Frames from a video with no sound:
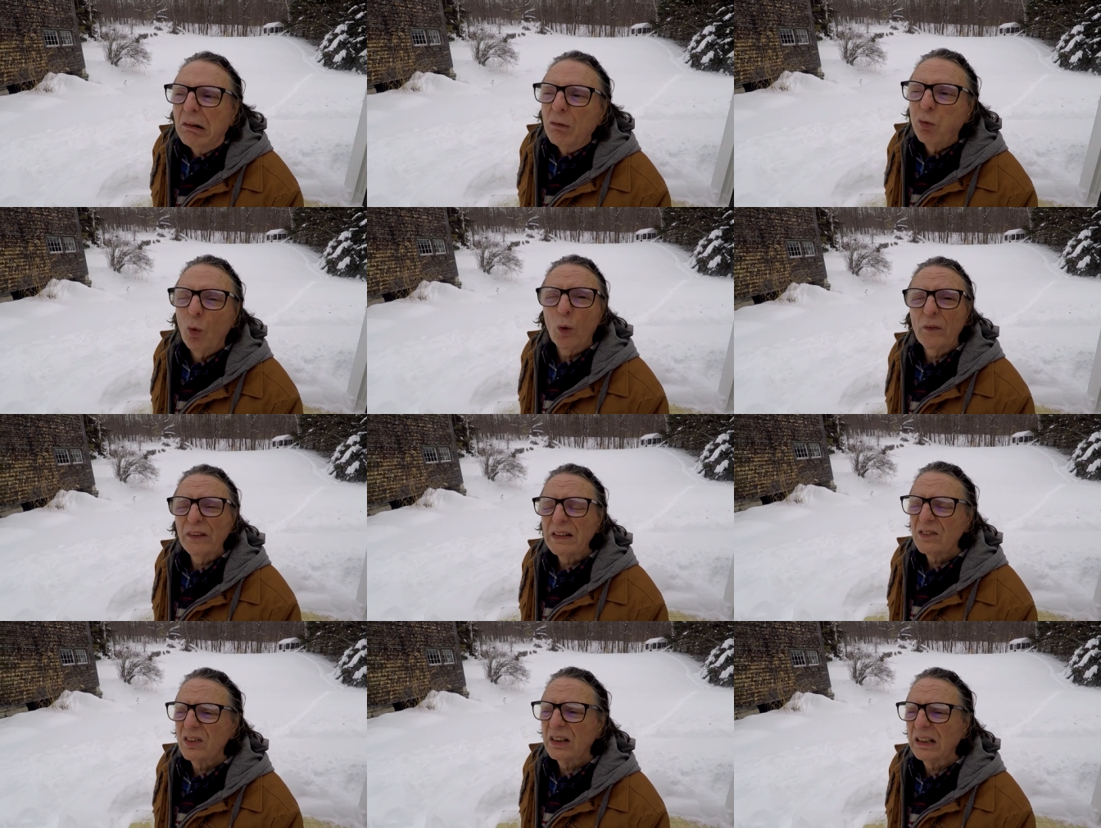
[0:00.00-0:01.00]
four
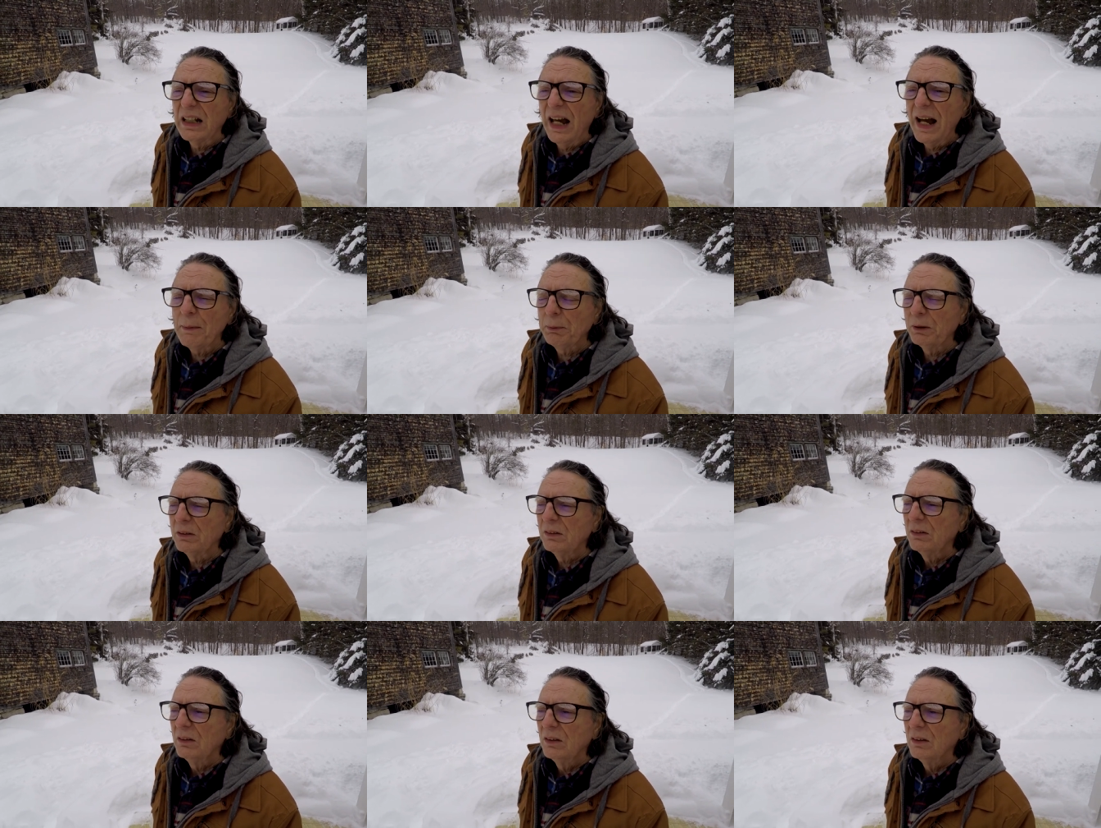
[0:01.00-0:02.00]
things that can happen
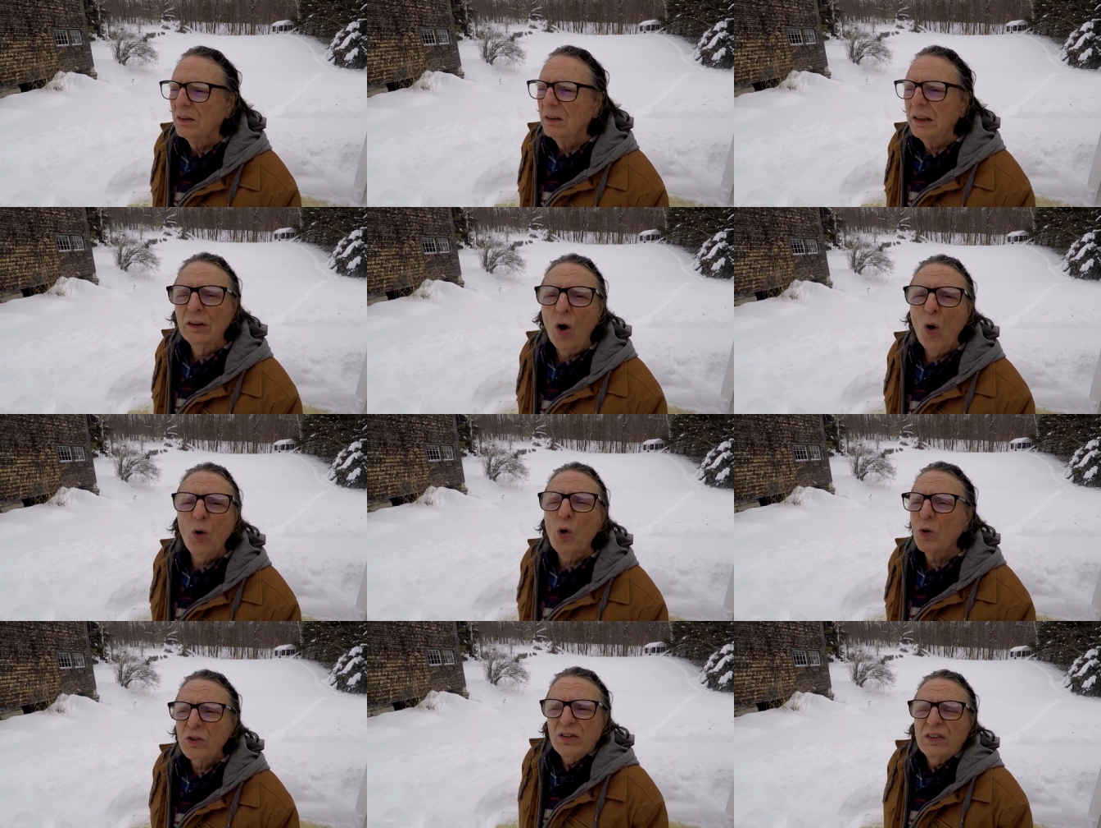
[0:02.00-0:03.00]
in the whole
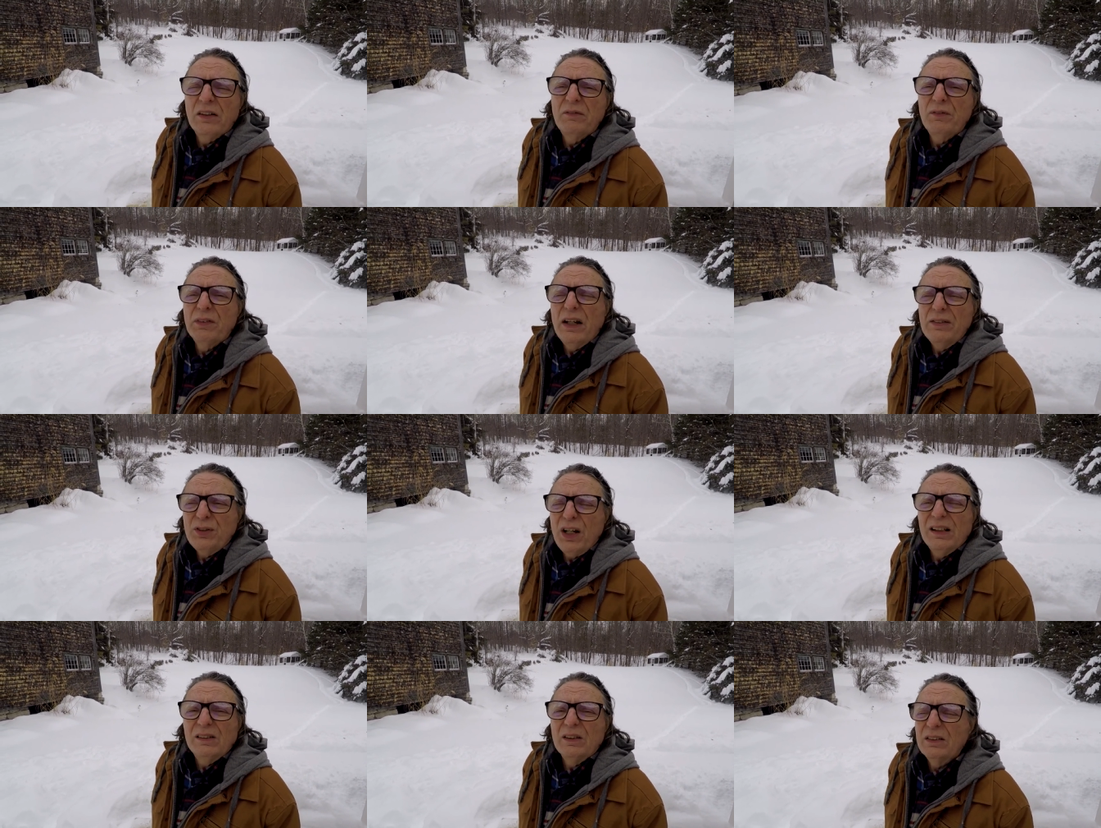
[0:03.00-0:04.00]
course of the life
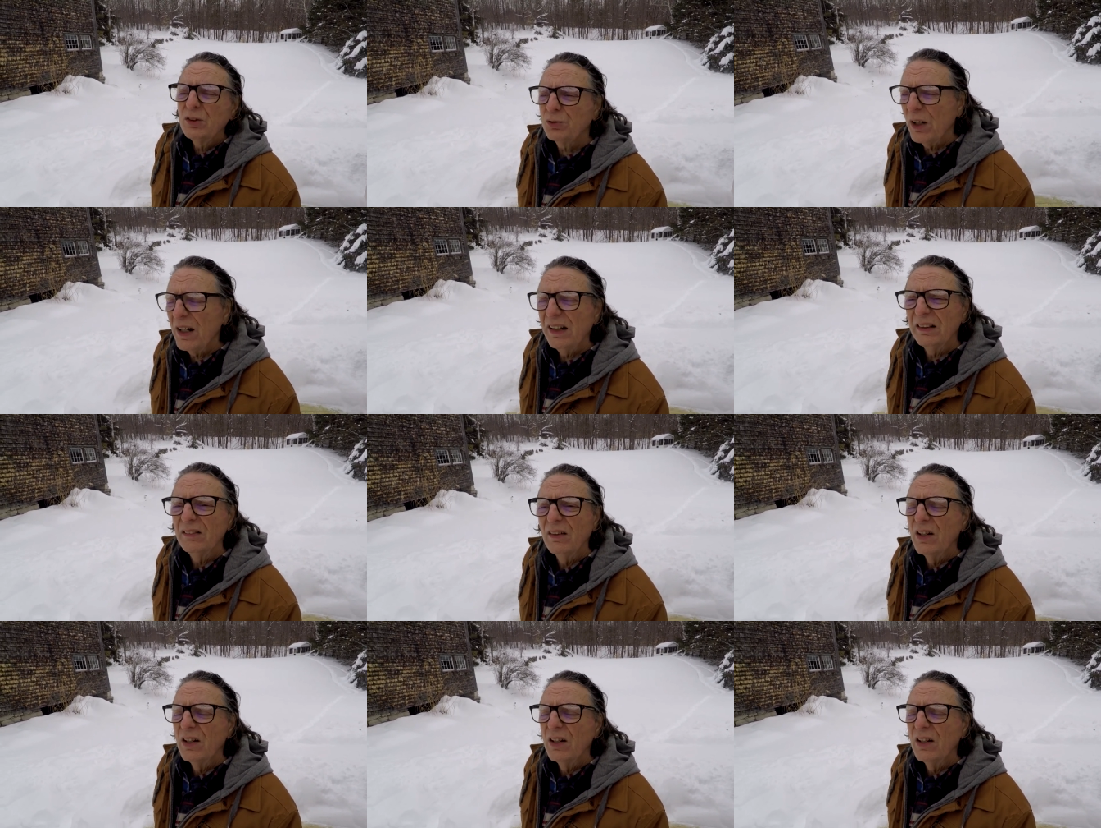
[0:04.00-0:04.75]
cycle of the trade,